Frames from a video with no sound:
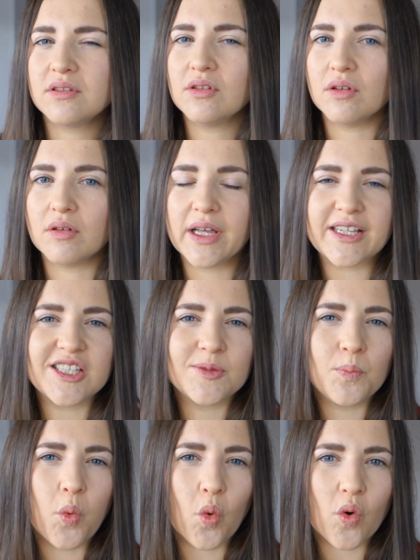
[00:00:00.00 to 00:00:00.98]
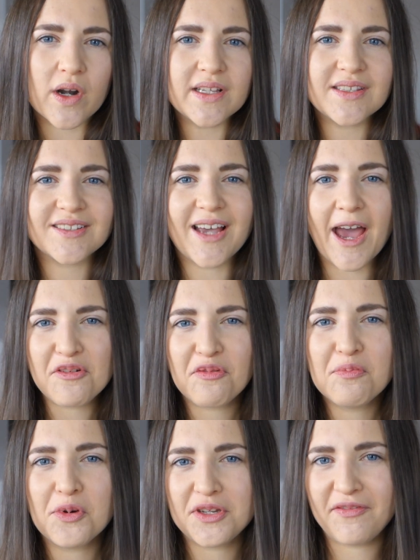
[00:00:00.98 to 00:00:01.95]
you know, like sports kind
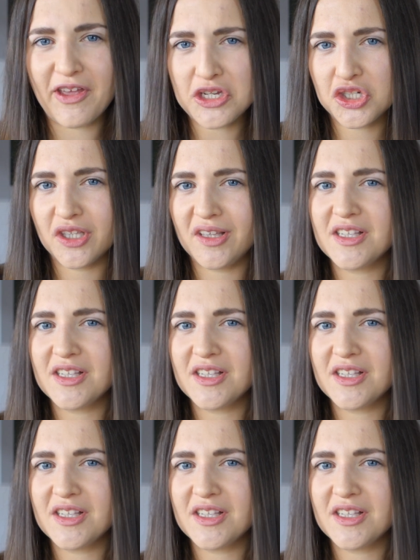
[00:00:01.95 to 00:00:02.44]
of motivation